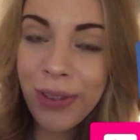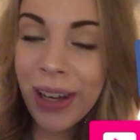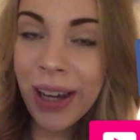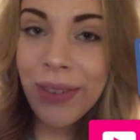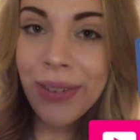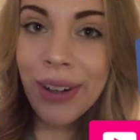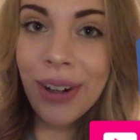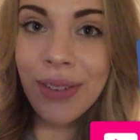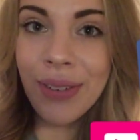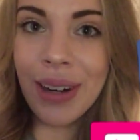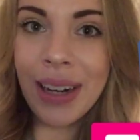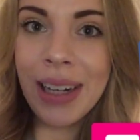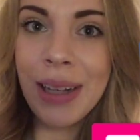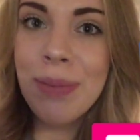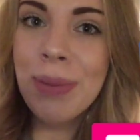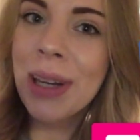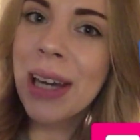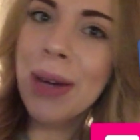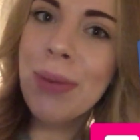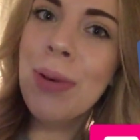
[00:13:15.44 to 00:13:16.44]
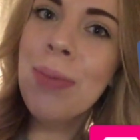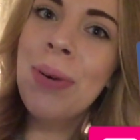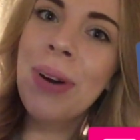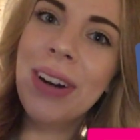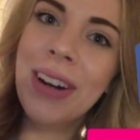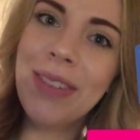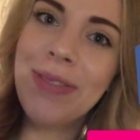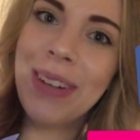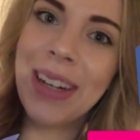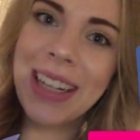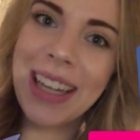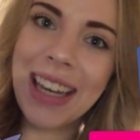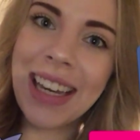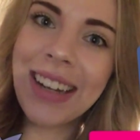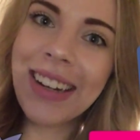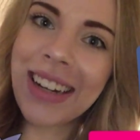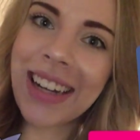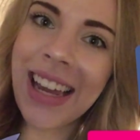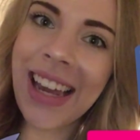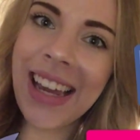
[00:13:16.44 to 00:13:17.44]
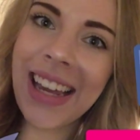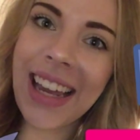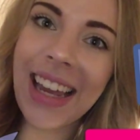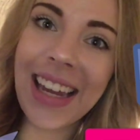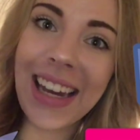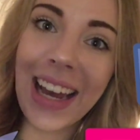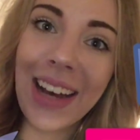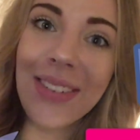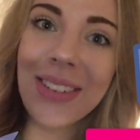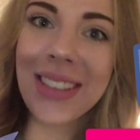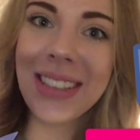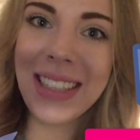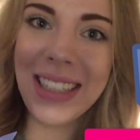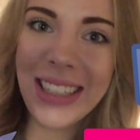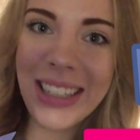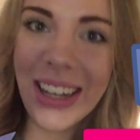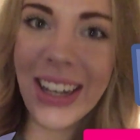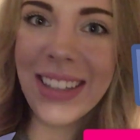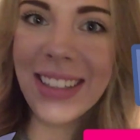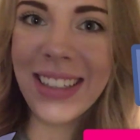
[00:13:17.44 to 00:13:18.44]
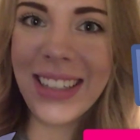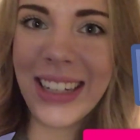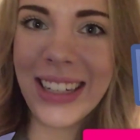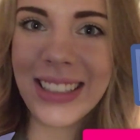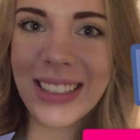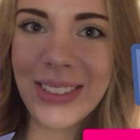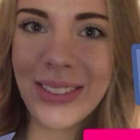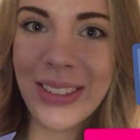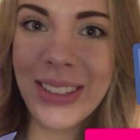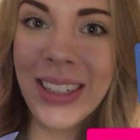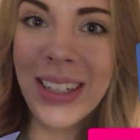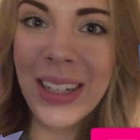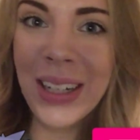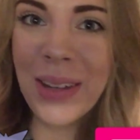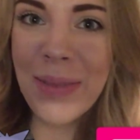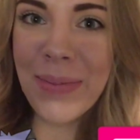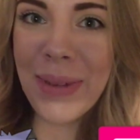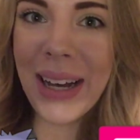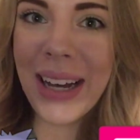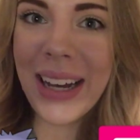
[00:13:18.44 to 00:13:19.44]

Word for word: if you haven't already, become a part of my Gengar Gang, and I will see y'all in the next one.